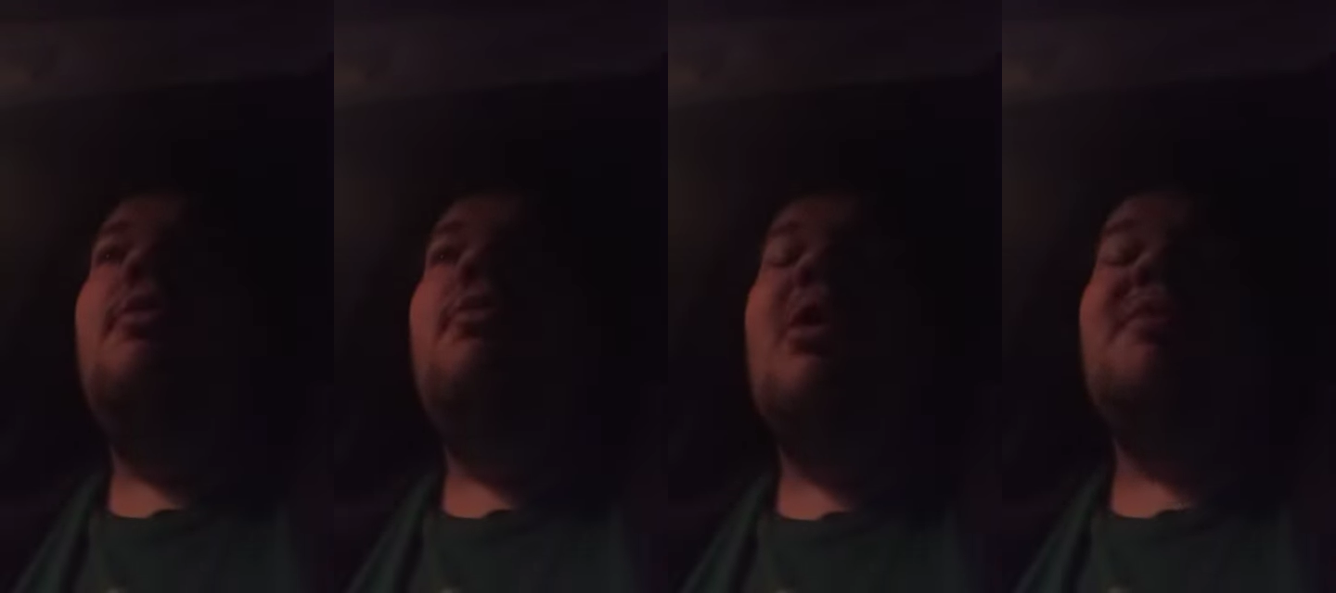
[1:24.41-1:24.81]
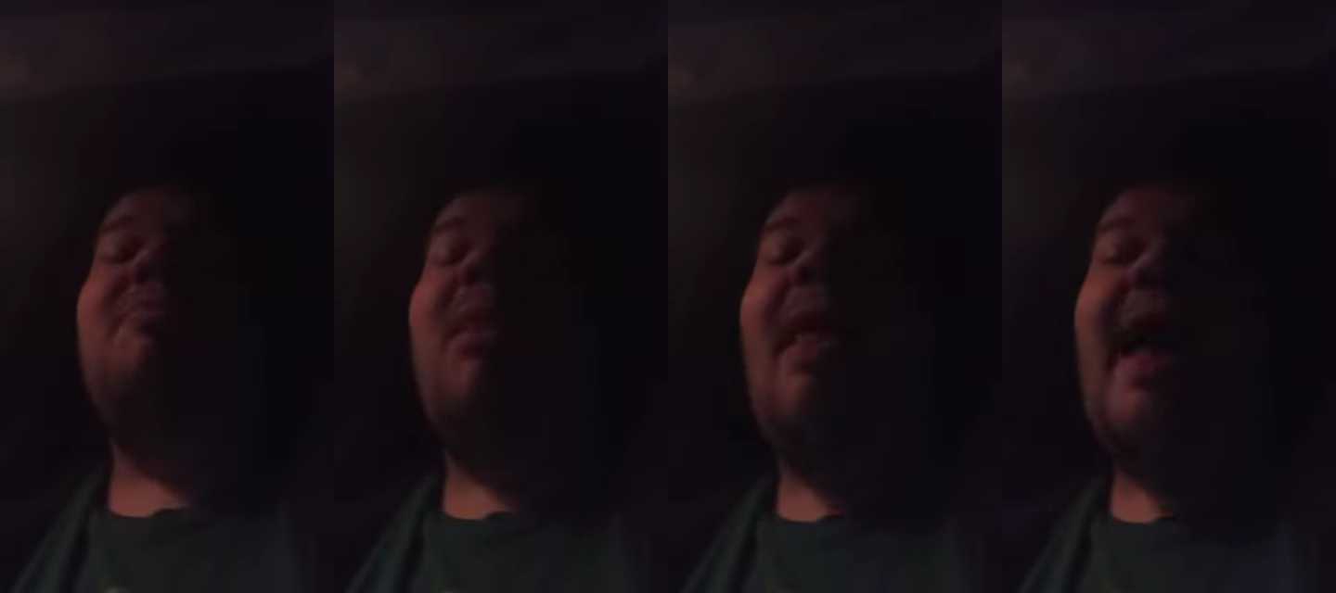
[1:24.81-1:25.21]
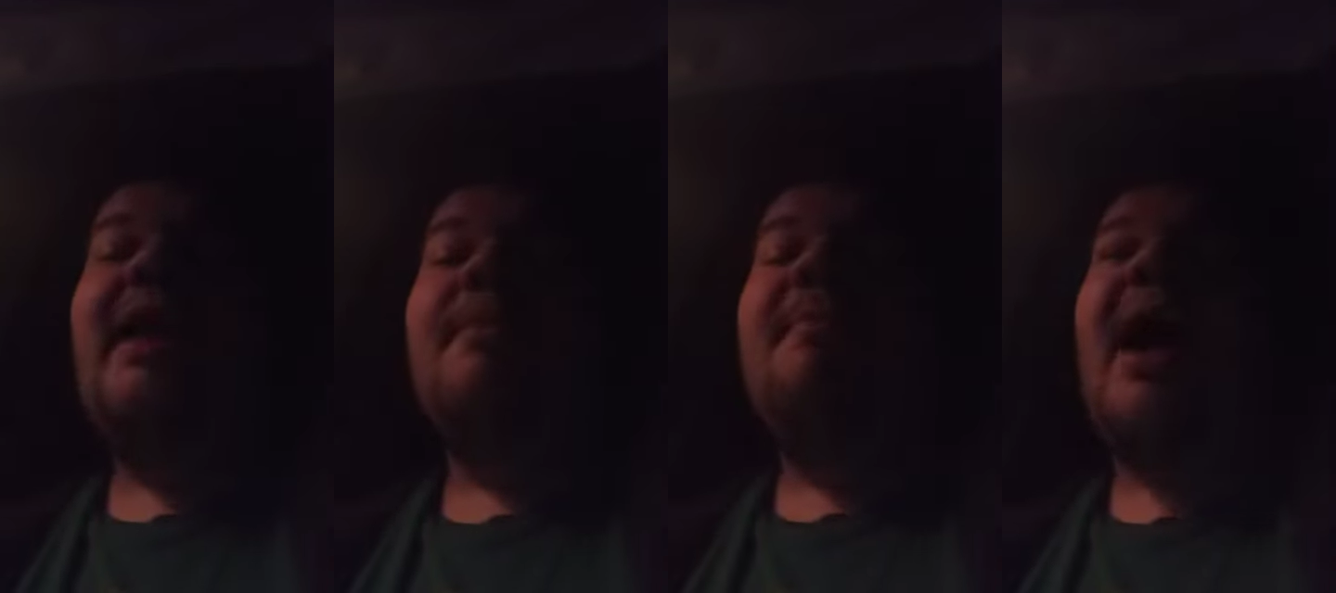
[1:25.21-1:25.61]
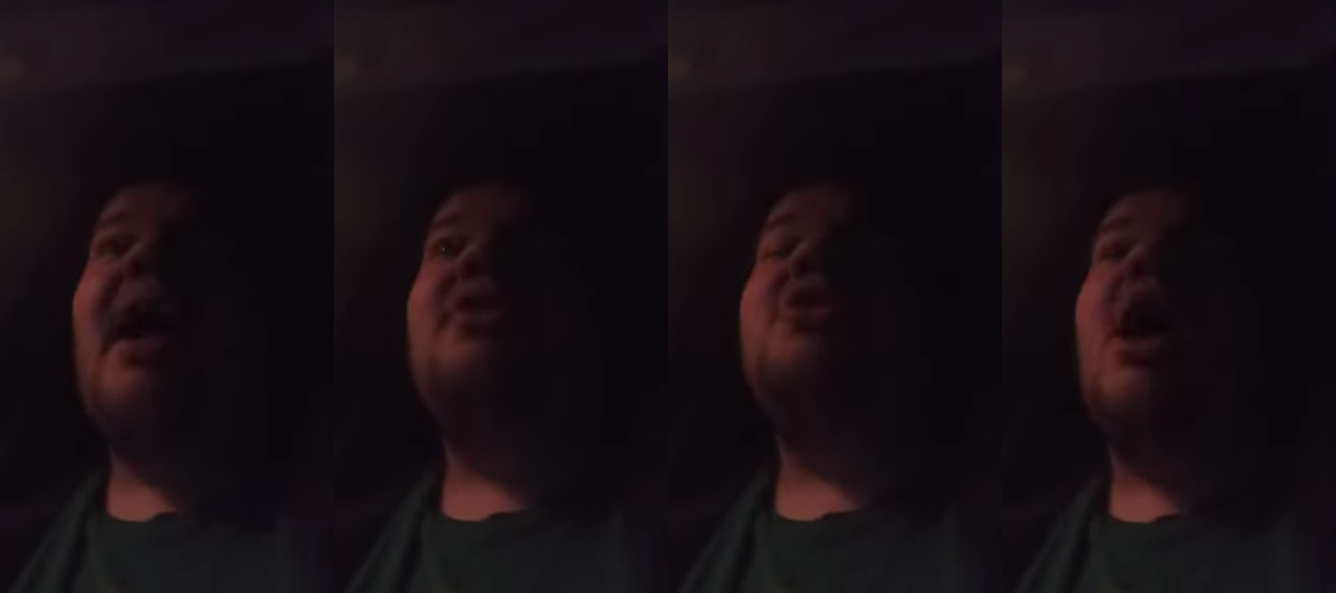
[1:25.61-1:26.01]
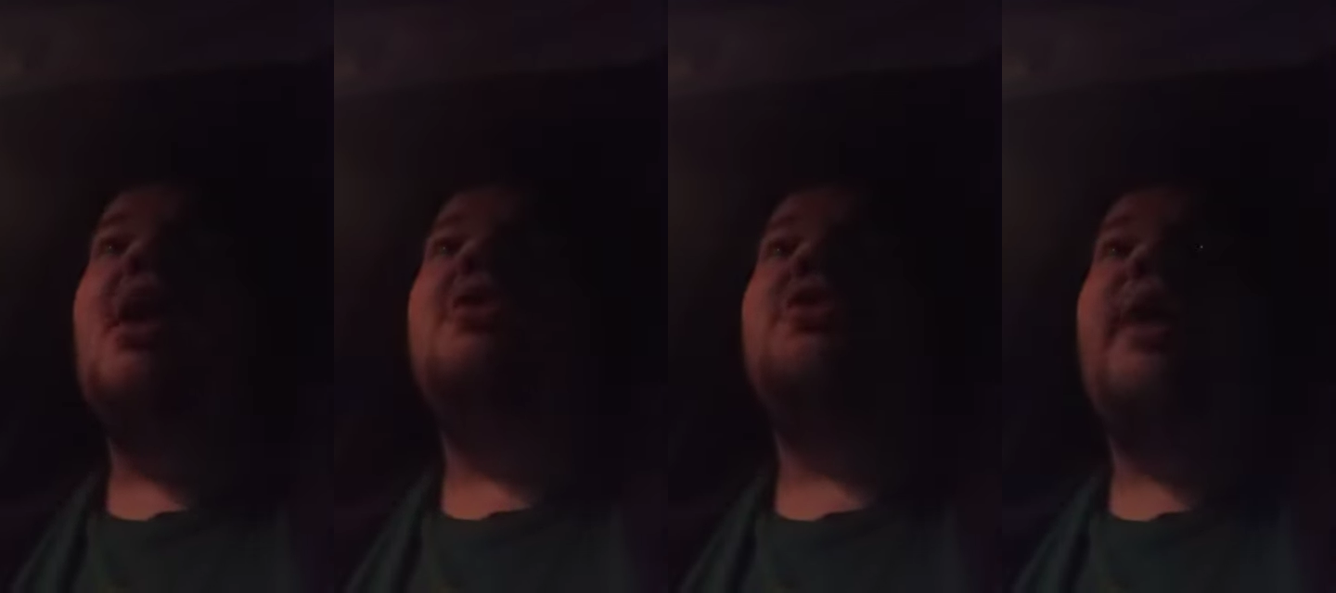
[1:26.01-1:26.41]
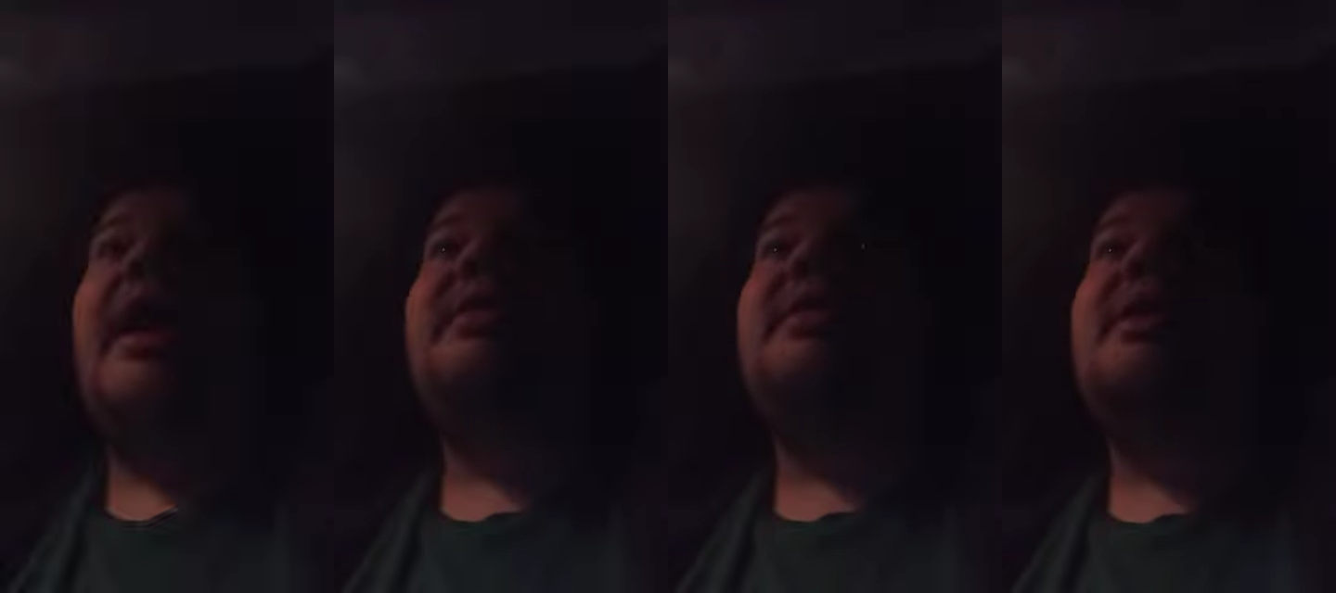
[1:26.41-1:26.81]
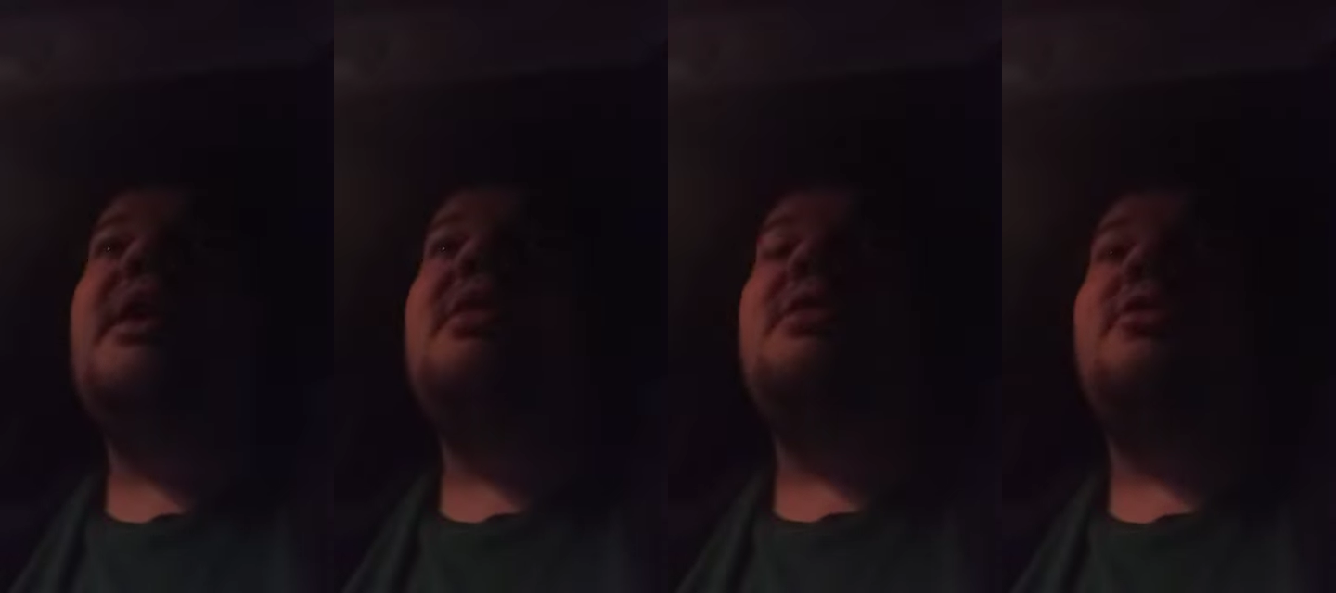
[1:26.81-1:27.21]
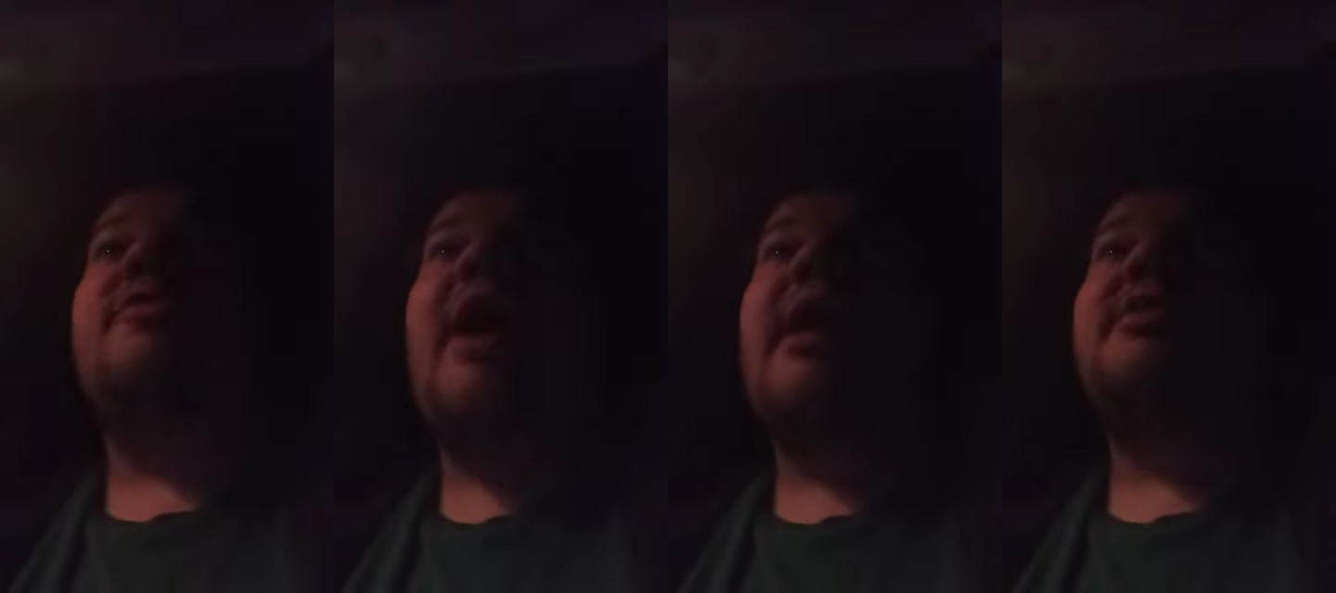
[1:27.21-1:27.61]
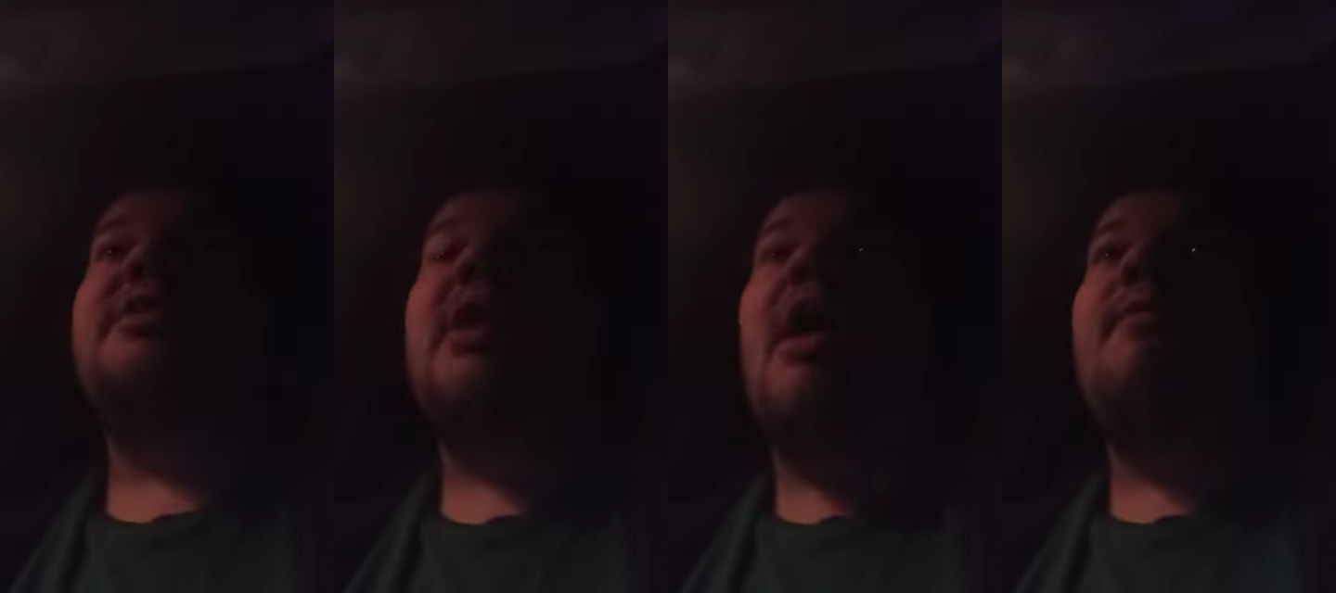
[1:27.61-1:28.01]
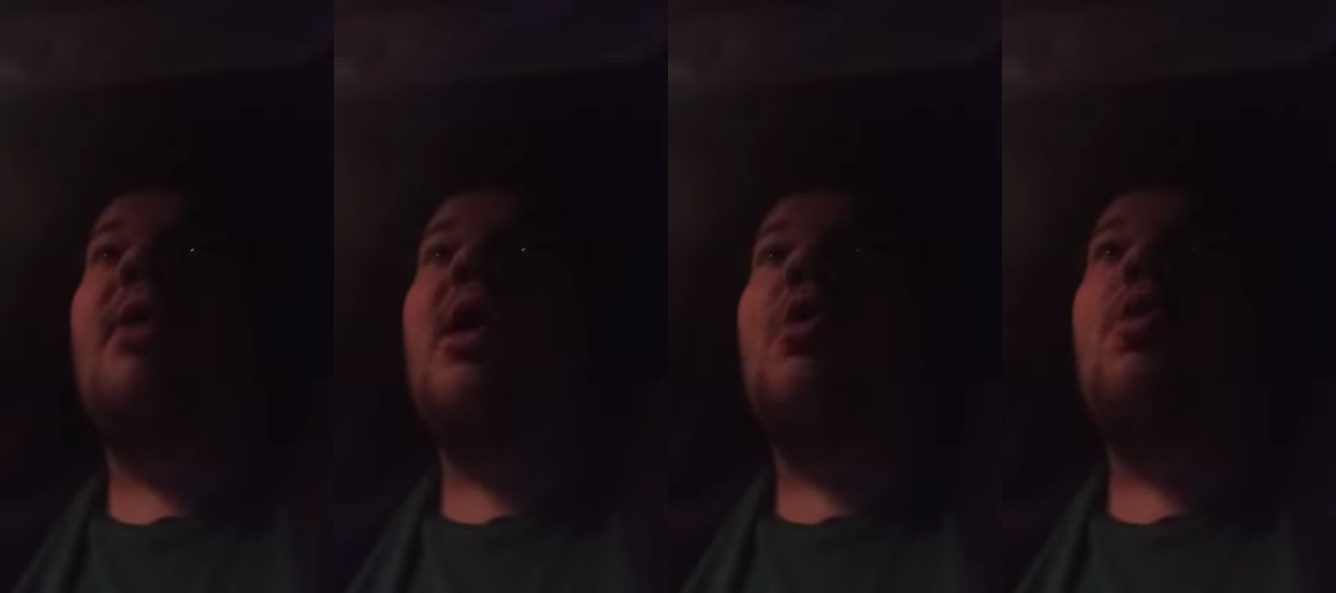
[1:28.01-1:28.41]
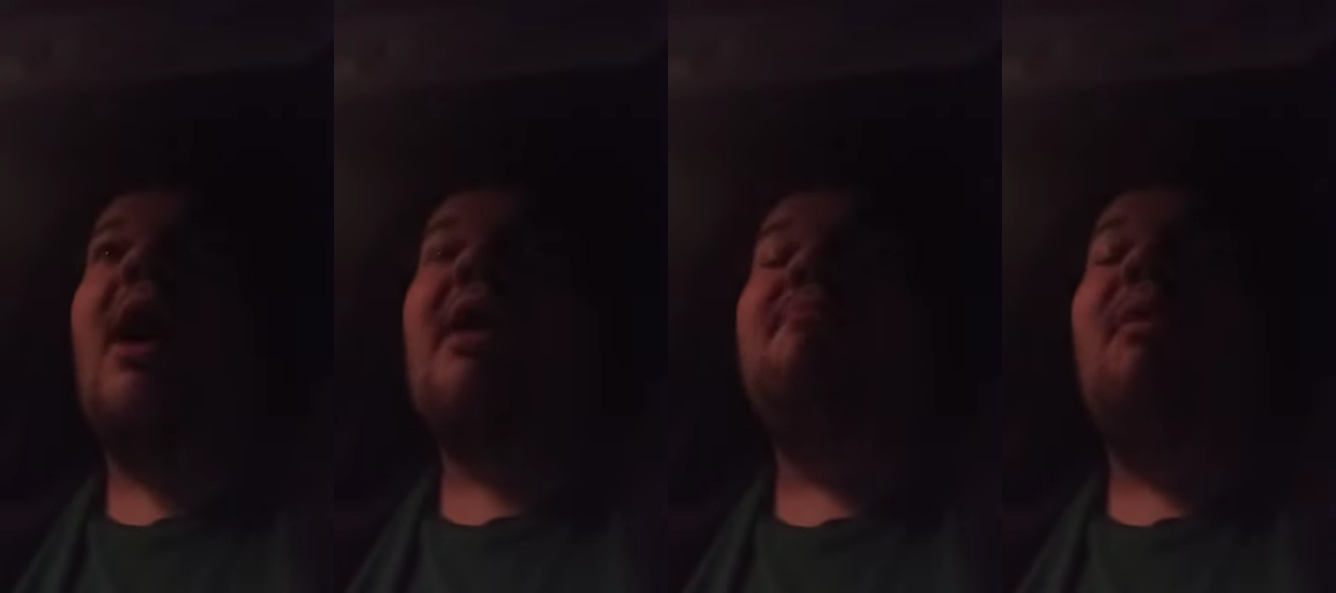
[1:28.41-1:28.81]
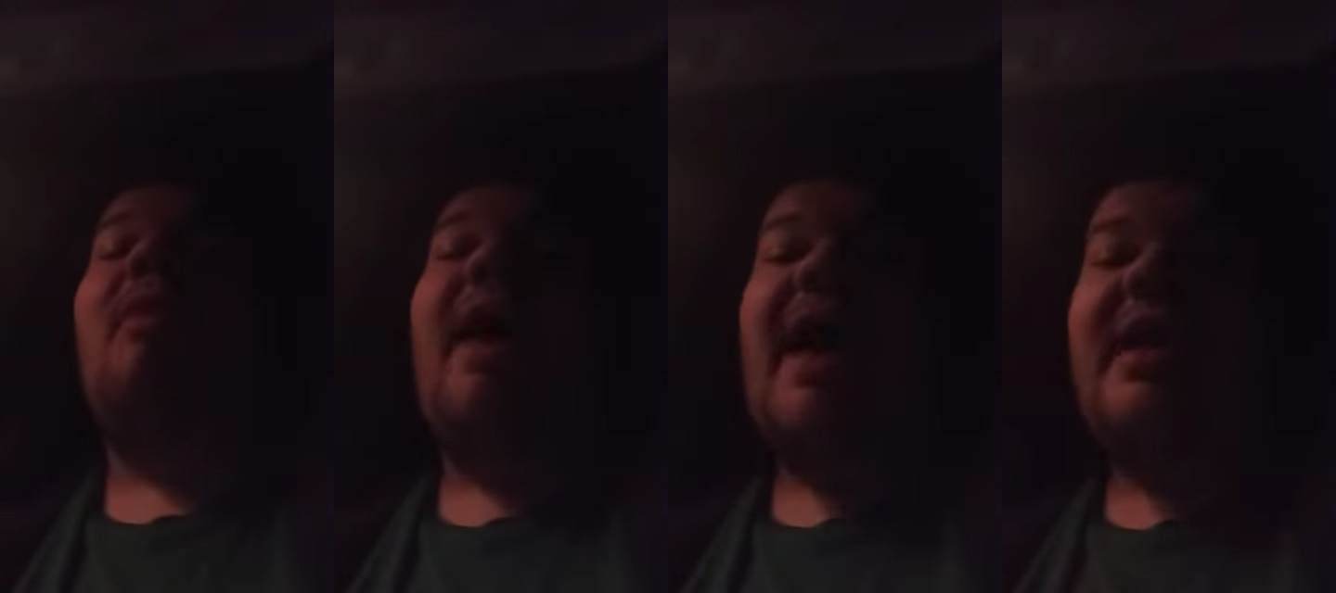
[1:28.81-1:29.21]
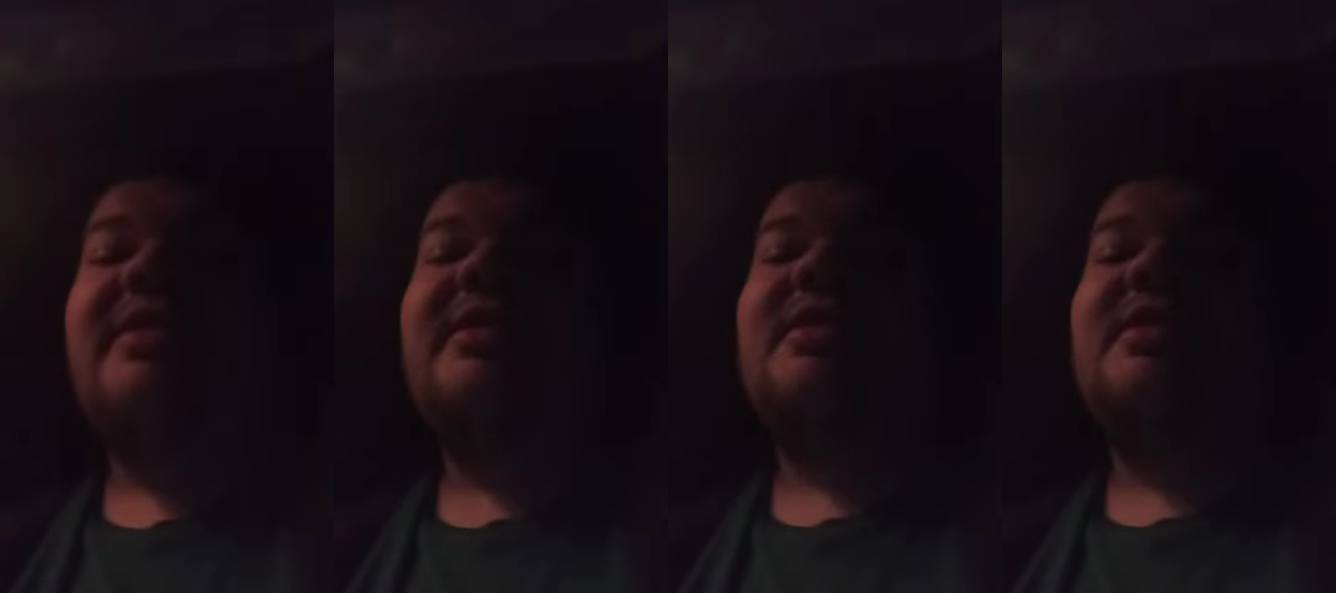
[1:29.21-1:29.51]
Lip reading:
Nobody's mouth can be seen.